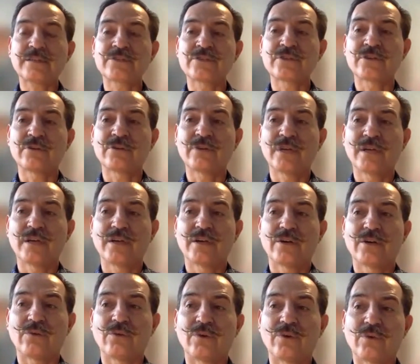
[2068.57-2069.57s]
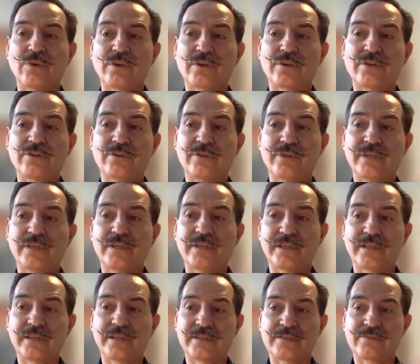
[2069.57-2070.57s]
So what we're doing
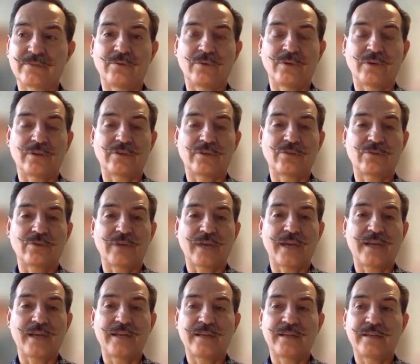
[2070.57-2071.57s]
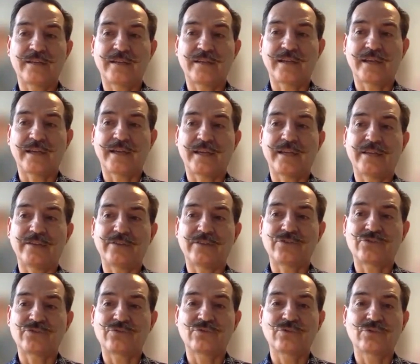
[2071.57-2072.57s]
is we're creating a
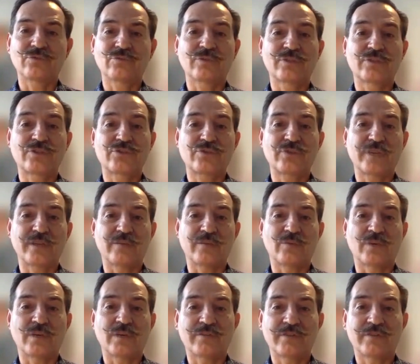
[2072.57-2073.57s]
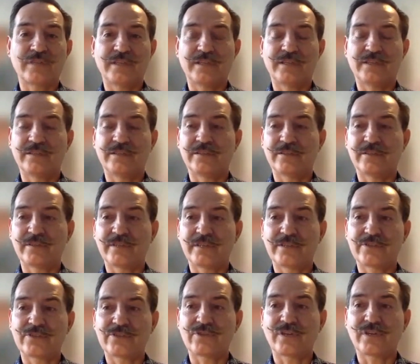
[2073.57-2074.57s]
true retreat. One of the
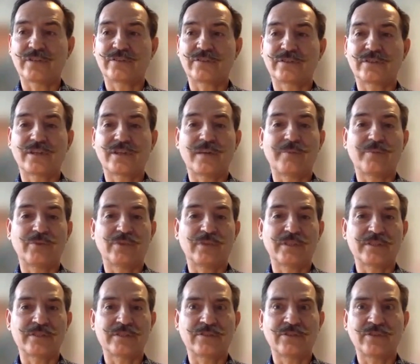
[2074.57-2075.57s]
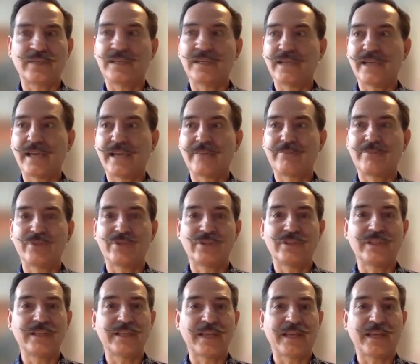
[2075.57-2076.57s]
instructor couple is looking at
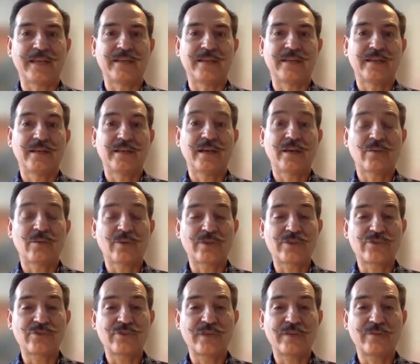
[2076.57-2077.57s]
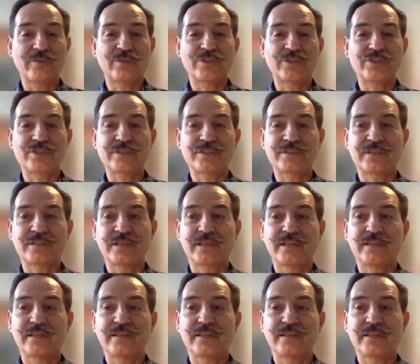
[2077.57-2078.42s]
building a retreat, which is,